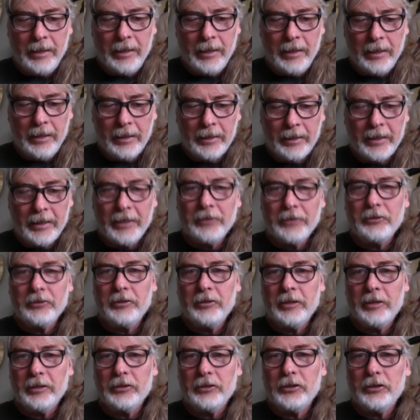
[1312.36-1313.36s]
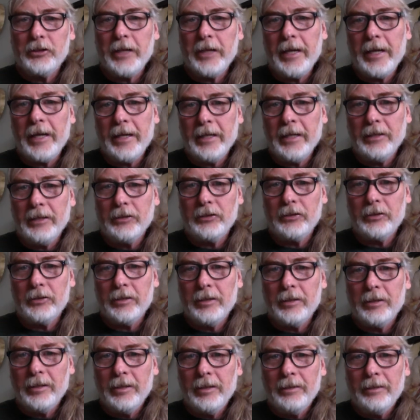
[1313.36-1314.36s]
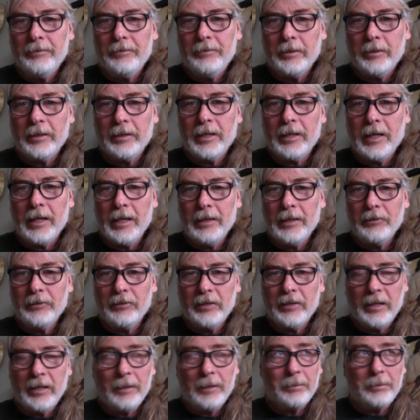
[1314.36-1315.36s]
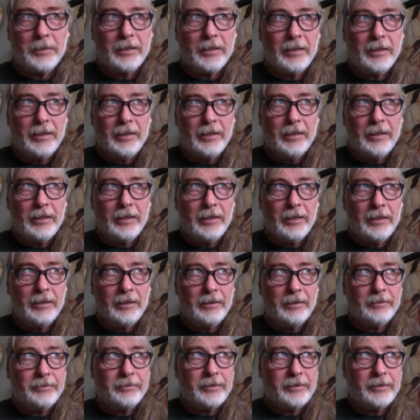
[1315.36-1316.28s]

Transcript: uh, gets exchanged for the concept of